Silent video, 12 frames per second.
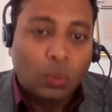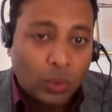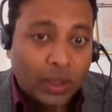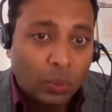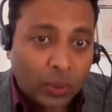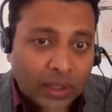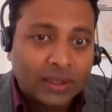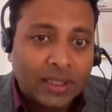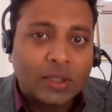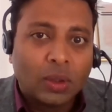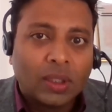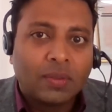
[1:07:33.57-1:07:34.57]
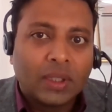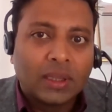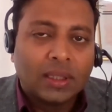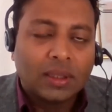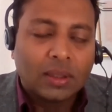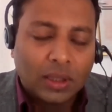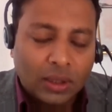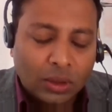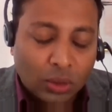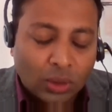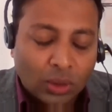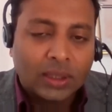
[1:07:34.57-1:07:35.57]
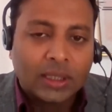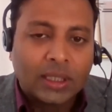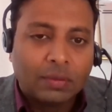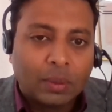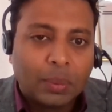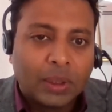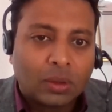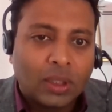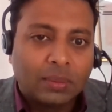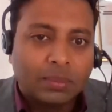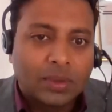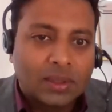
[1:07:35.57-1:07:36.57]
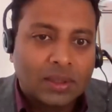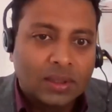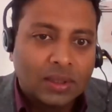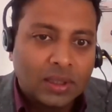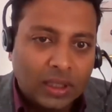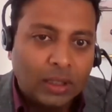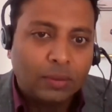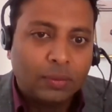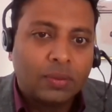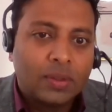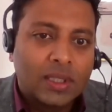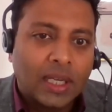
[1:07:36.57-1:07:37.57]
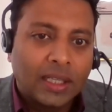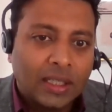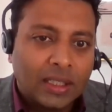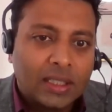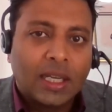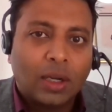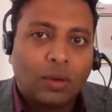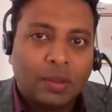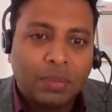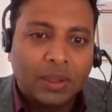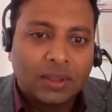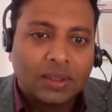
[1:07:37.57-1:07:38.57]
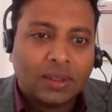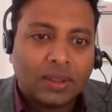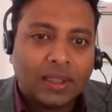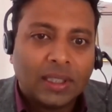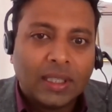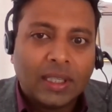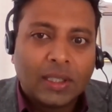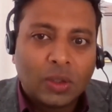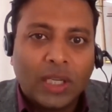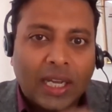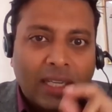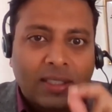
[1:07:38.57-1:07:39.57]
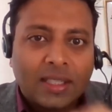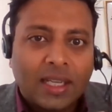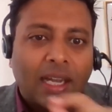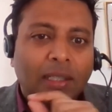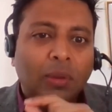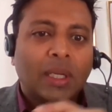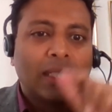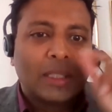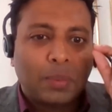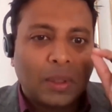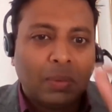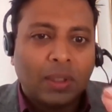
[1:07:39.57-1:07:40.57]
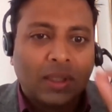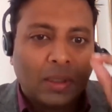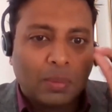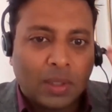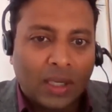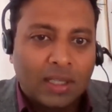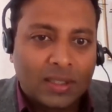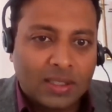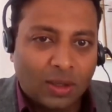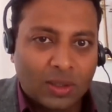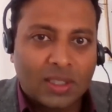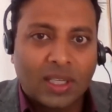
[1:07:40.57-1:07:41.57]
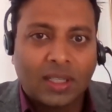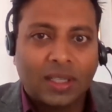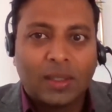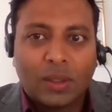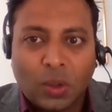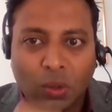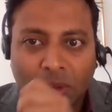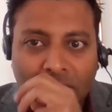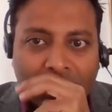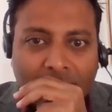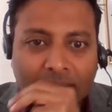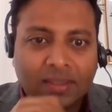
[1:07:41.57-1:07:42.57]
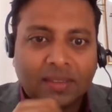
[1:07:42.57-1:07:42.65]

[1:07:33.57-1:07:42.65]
Will this unity government collapse if Zahid is out of the picture? So does Anwar's premiership rest on Zahid's shoulders?